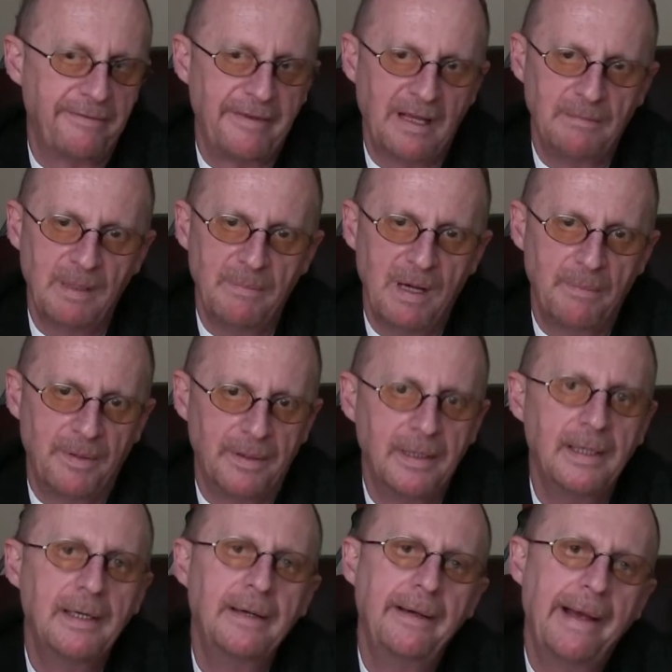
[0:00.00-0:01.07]
family member.
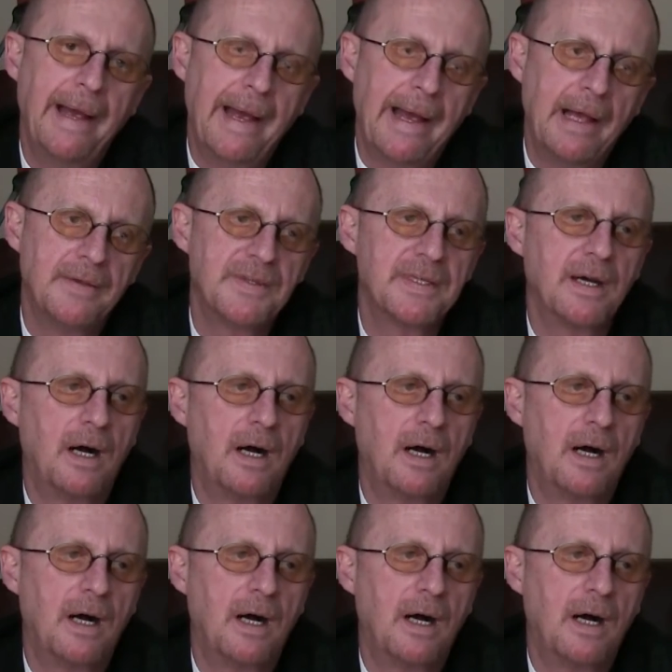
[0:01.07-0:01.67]
Aunts,